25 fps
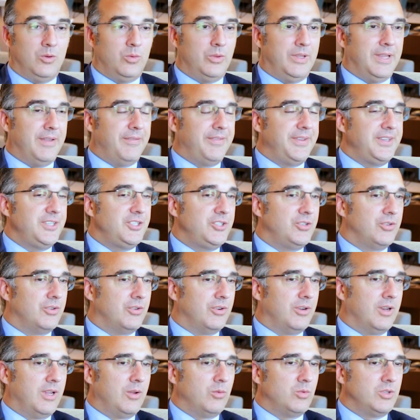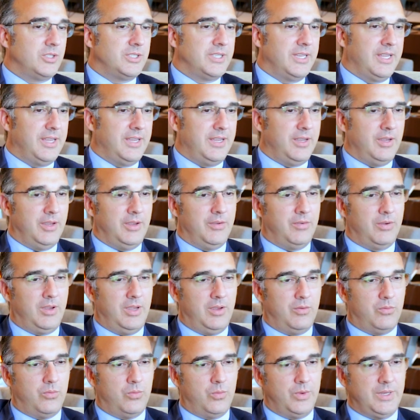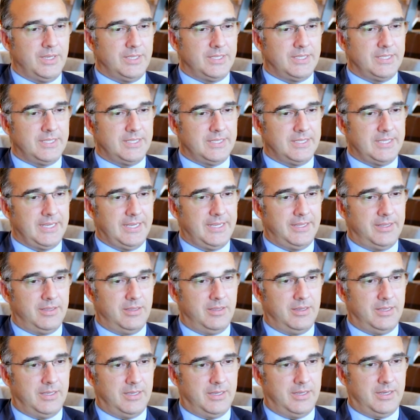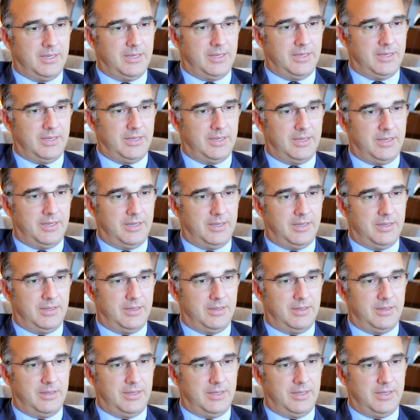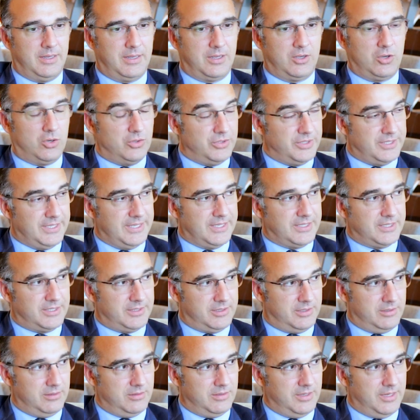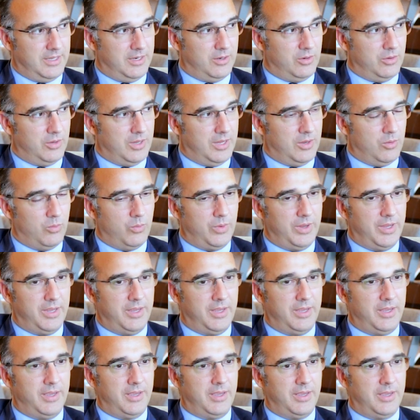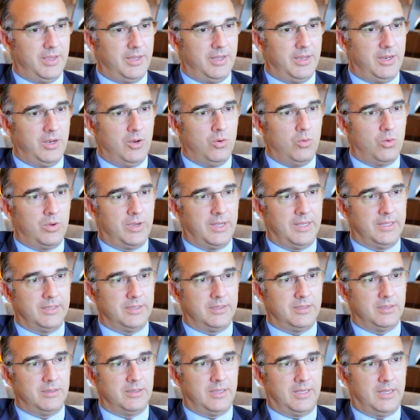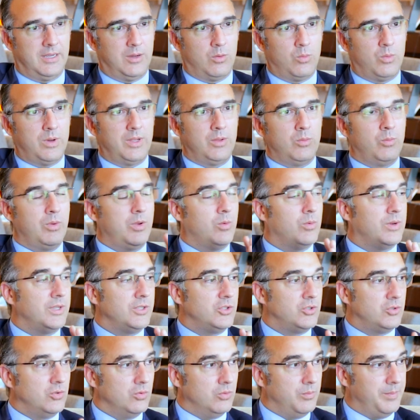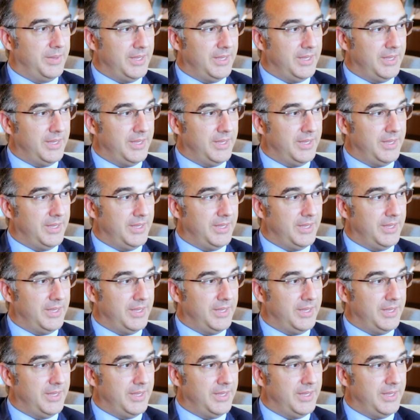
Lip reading: The vision, I would say, if we set a context and we look at what we want to